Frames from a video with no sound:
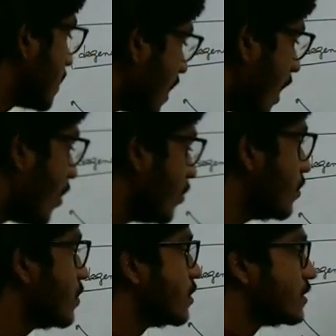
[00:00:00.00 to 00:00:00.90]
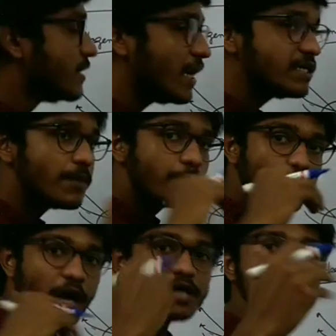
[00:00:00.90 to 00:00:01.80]
Now there is a
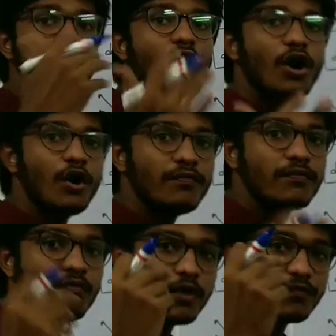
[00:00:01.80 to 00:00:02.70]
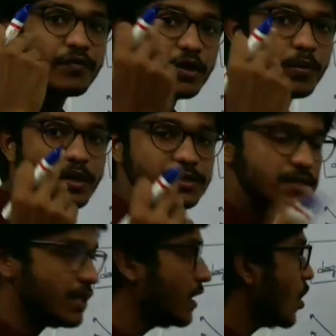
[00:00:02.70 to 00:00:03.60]
production of one
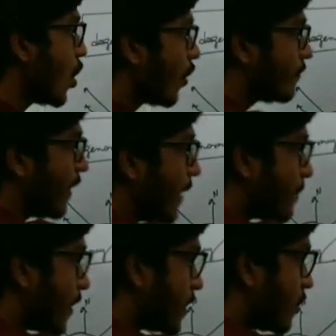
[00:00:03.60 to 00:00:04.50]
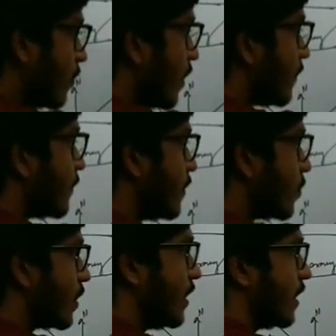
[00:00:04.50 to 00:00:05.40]
frequency of that particular
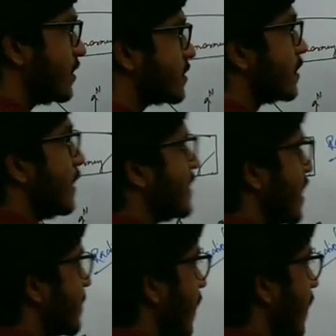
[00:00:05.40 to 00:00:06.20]
nucleus. That